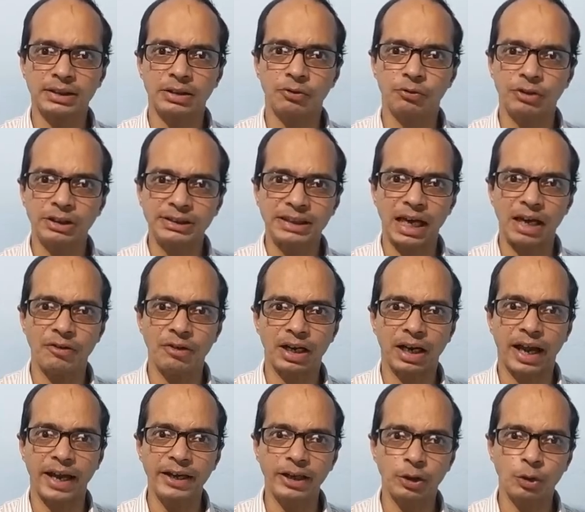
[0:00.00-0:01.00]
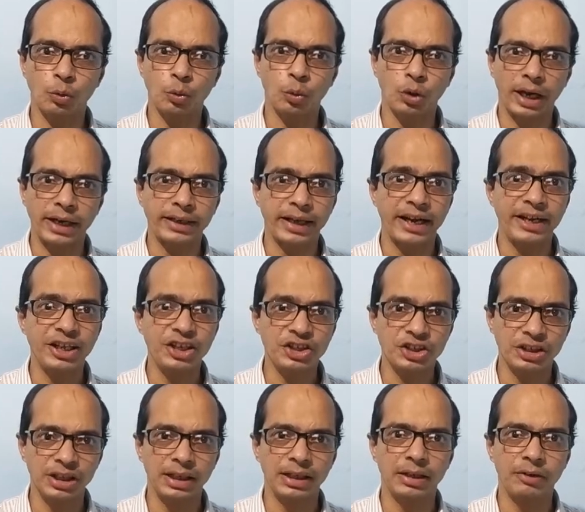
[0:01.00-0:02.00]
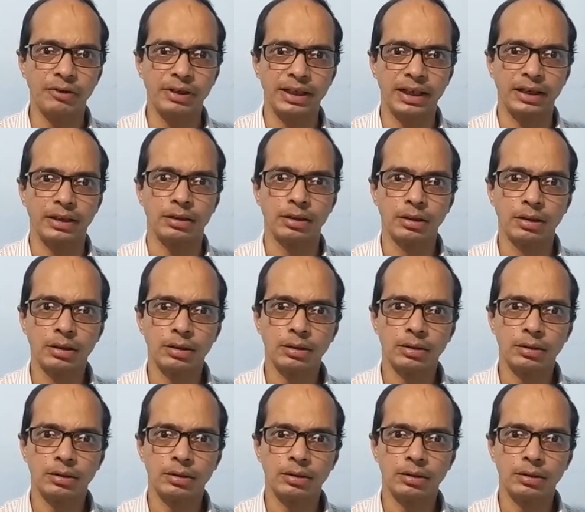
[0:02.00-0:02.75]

which have a right to get additional dividend